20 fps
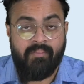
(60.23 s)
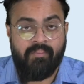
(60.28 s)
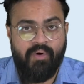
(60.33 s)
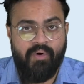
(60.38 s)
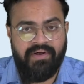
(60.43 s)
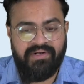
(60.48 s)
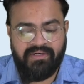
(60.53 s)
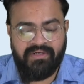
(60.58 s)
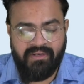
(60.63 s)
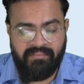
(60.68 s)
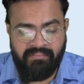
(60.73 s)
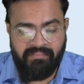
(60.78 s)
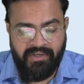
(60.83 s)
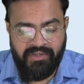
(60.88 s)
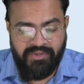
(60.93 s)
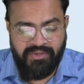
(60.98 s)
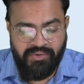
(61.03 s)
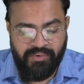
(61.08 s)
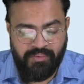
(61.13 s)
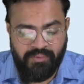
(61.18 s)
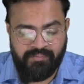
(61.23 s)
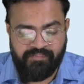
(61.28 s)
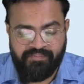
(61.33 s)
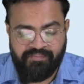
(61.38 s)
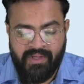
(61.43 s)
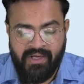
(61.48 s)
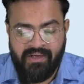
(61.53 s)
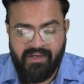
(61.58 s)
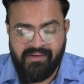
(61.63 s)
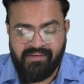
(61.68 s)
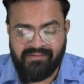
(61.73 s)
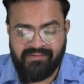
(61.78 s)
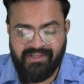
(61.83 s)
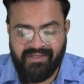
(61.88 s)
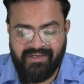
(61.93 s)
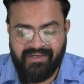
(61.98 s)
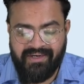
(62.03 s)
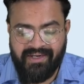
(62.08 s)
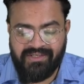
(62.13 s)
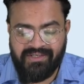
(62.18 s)
Point number 2, the
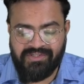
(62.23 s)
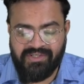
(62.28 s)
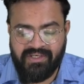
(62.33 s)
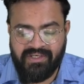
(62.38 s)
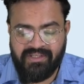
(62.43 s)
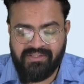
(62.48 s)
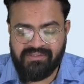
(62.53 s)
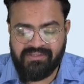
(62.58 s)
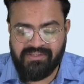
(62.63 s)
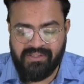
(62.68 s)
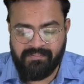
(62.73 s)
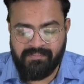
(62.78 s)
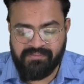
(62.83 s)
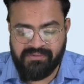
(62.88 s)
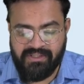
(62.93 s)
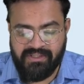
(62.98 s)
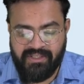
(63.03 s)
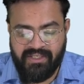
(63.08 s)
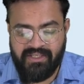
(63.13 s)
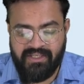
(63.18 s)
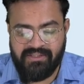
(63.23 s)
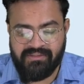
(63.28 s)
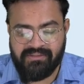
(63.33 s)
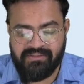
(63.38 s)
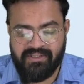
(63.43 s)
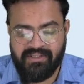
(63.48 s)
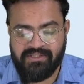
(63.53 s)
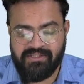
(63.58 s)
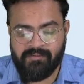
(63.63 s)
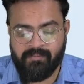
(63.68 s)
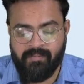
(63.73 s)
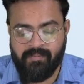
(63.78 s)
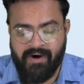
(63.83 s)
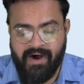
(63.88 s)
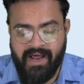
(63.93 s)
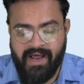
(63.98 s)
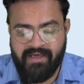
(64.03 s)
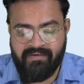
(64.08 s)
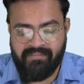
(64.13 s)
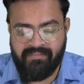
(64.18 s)
reduction in subsidies is
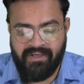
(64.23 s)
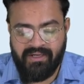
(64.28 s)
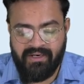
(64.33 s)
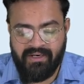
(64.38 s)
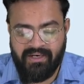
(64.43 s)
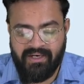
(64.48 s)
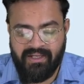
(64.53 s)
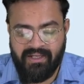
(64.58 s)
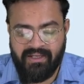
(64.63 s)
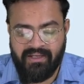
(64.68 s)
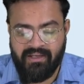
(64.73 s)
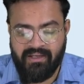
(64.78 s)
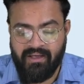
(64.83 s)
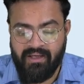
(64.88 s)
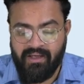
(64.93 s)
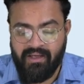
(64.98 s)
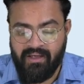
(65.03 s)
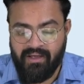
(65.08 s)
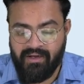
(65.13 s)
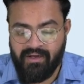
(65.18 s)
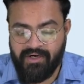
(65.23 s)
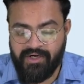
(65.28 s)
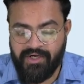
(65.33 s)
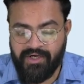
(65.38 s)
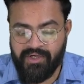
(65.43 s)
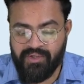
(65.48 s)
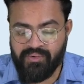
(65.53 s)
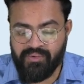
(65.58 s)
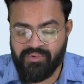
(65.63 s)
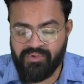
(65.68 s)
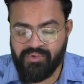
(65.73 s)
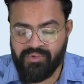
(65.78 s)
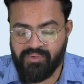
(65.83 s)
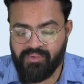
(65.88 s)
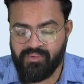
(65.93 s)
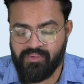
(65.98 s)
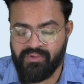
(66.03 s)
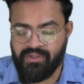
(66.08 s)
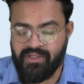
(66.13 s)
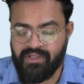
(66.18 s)
primarily due
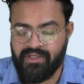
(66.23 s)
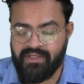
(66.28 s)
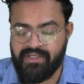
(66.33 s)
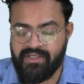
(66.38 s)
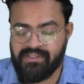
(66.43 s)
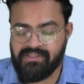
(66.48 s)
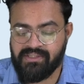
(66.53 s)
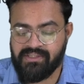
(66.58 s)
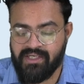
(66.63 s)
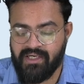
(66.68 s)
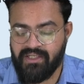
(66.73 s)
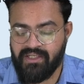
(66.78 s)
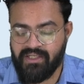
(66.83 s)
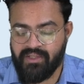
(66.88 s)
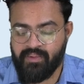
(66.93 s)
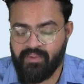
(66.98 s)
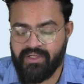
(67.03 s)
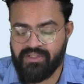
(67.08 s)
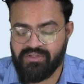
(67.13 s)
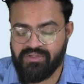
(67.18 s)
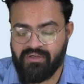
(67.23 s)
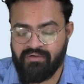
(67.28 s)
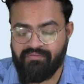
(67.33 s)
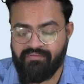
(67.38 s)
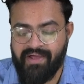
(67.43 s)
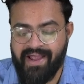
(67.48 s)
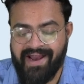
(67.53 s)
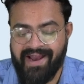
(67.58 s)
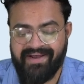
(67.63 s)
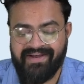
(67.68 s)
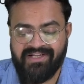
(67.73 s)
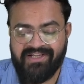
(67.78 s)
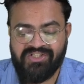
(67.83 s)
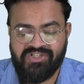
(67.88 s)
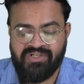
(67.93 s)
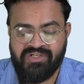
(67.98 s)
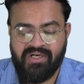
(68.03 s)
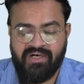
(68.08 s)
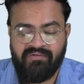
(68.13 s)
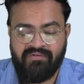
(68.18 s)
to discontinuation of
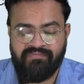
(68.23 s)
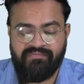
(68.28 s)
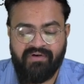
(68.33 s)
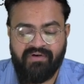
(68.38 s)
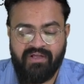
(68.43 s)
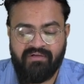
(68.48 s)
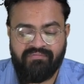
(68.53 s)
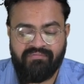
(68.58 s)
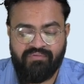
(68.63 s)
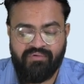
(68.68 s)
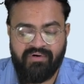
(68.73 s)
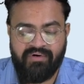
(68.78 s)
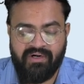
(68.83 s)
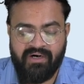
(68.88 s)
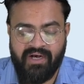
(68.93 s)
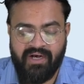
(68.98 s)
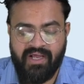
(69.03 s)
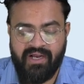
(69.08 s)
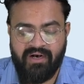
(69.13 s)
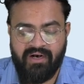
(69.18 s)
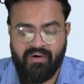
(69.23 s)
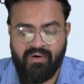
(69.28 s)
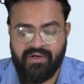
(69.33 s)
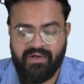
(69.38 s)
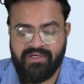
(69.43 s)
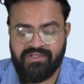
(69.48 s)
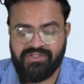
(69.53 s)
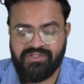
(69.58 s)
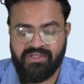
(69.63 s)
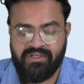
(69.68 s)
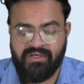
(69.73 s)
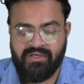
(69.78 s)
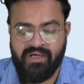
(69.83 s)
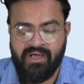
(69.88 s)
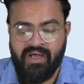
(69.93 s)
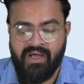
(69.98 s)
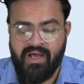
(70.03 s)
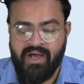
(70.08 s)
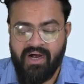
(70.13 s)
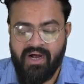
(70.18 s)
additional free food grain allocation
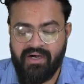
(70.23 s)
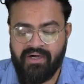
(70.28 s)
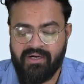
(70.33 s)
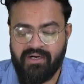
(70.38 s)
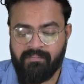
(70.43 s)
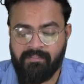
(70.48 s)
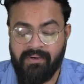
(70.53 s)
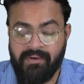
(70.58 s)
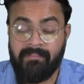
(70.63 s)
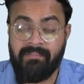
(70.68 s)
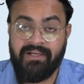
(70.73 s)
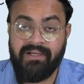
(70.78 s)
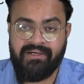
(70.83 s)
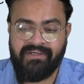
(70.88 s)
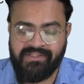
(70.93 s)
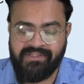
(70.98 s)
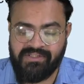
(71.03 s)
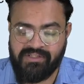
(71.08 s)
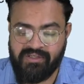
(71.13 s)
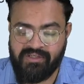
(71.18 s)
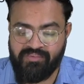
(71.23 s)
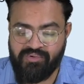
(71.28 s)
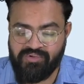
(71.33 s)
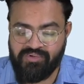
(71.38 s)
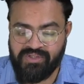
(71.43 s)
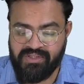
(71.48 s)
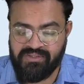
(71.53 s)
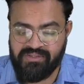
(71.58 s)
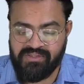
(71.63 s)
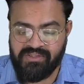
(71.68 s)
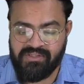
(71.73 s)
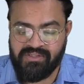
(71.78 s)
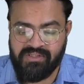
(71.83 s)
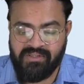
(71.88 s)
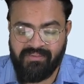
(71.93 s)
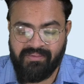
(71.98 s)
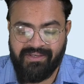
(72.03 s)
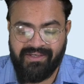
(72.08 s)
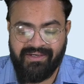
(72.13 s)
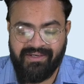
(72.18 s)
under public distribution
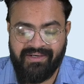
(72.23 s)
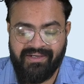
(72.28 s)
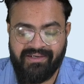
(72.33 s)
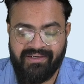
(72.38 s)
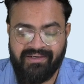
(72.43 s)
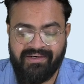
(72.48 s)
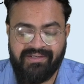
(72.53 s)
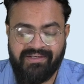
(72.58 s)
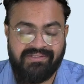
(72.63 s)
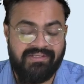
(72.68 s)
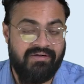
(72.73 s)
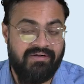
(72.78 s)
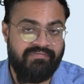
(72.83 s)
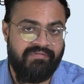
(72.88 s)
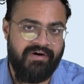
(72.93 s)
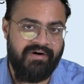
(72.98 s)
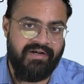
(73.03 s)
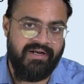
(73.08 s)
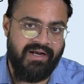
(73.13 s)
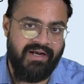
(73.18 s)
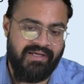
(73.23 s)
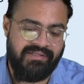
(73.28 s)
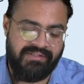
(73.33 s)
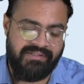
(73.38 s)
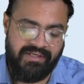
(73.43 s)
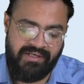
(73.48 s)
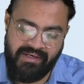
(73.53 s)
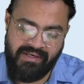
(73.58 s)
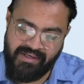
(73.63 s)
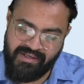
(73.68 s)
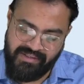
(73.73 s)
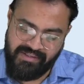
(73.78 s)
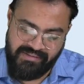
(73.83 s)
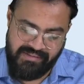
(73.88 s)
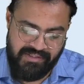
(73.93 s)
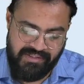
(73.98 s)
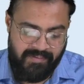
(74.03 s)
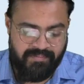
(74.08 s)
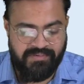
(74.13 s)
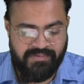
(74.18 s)
system and a decrease in a fertilizer
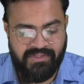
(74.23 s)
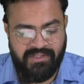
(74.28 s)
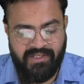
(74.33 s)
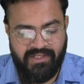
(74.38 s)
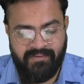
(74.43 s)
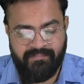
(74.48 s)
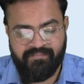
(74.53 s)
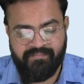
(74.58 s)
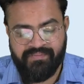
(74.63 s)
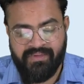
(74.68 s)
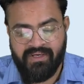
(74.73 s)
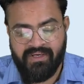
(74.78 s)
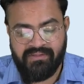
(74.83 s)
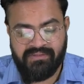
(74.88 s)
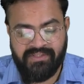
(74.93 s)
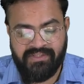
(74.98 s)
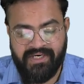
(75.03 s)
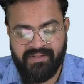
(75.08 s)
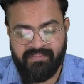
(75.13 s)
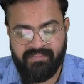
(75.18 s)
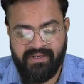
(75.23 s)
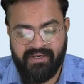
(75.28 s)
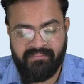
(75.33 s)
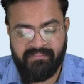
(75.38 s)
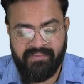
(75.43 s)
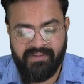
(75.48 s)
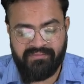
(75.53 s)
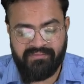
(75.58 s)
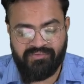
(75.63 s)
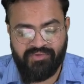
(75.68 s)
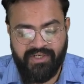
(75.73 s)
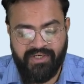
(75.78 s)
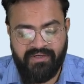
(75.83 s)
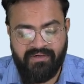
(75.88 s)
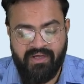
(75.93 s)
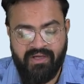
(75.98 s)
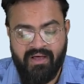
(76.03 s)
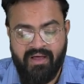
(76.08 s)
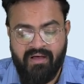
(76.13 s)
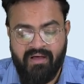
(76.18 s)
subsidy. Statement number
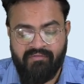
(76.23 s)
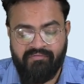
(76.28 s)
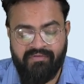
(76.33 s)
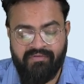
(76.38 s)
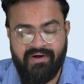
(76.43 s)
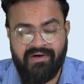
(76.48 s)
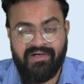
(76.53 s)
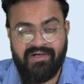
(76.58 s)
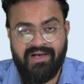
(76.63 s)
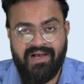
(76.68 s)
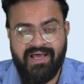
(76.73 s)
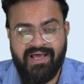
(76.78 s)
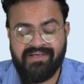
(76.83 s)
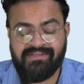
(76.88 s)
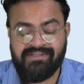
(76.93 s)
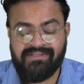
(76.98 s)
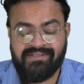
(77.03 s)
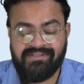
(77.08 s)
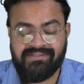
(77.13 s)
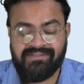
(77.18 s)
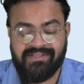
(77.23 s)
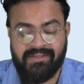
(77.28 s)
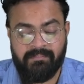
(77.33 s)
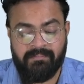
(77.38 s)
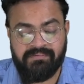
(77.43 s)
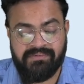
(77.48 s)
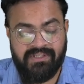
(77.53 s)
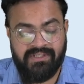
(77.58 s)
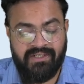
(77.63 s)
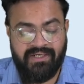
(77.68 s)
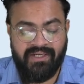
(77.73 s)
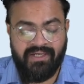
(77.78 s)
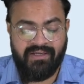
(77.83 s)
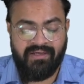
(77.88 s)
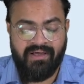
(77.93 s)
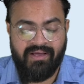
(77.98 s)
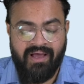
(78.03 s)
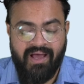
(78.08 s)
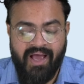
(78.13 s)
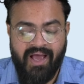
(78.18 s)
3, fertilizer
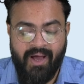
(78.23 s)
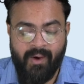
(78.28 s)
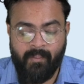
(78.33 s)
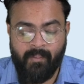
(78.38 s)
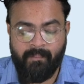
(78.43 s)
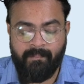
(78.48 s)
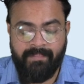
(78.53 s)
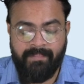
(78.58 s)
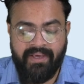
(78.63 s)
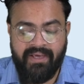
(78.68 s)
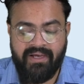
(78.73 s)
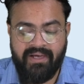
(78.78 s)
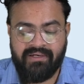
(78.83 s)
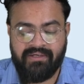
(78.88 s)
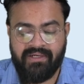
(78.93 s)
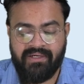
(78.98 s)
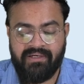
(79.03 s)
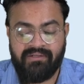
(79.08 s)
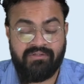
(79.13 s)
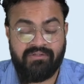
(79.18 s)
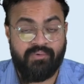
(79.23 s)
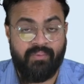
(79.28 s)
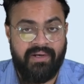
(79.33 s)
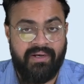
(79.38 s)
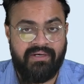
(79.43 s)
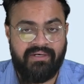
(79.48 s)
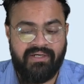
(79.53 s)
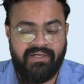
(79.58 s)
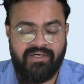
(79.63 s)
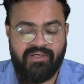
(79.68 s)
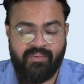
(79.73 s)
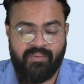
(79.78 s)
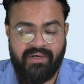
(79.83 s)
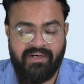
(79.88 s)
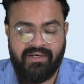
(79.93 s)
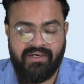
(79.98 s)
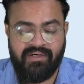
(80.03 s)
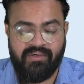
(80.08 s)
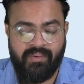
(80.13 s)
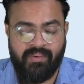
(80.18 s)
subsidy have peaked in
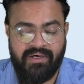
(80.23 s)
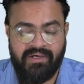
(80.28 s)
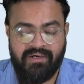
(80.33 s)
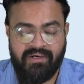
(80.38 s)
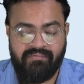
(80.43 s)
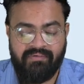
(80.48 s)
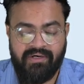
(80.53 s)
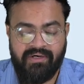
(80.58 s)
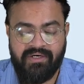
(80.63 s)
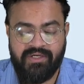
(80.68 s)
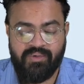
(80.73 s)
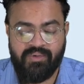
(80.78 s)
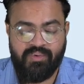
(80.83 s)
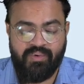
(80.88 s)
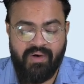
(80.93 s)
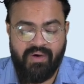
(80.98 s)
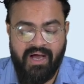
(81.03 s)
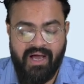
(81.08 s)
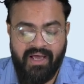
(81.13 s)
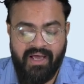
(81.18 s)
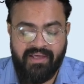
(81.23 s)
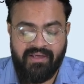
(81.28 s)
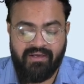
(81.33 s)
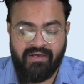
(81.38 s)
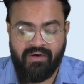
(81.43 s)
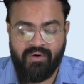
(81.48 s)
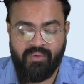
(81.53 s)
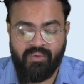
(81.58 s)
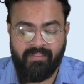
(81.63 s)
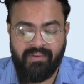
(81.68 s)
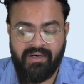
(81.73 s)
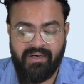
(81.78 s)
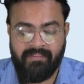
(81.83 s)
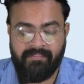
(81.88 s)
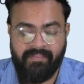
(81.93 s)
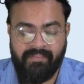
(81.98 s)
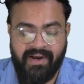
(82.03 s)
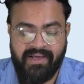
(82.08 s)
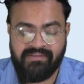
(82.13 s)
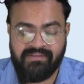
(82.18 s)
2020-21 due to high global
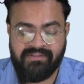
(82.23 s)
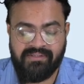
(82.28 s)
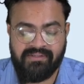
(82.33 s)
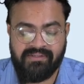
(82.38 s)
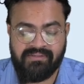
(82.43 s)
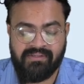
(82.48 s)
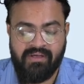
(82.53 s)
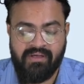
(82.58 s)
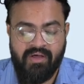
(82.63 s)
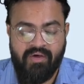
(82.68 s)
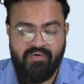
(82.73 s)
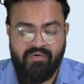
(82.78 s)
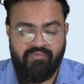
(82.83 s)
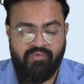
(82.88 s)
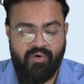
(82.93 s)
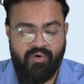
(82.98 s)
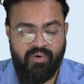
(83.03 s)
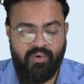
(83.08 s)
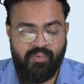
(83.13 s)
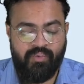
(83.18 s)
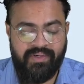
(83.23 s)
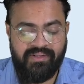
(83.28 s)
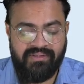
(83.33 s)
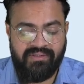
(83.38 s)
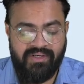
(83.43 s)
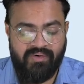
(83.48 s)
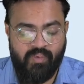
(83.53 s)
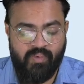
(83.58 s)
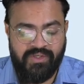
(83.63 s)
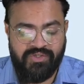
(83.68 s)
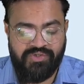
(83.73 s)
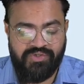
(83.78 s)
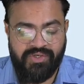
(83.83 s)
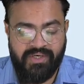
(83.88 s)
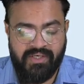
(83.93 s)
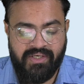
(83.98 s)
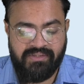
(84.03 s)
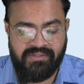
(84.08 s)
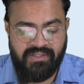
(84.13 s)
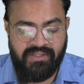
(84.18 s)
prices following the
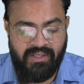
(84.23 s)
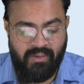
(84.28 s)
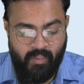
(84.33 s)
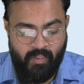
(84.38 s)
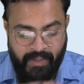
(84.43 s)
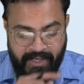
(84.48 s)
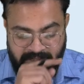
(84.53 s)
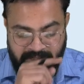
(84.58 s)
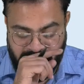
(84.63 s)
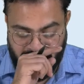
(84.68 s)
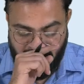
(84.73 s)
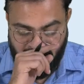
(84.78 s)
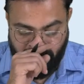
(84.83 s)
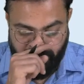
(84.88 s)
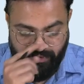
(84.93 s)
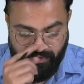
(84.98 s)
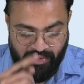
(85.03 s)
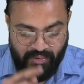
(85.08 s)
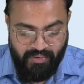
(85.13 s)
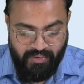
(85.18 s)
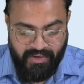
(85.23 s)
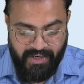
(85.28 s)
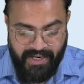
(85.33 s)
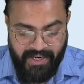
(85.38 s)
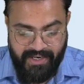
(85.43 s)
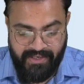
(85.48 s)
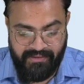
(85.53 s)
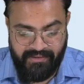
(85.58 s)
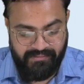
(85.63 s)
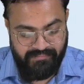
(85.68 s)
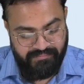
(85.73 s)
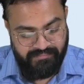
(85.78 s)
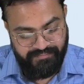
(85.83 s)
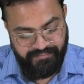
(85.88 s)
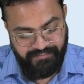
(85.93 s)
Russia's invasion of Ukraine.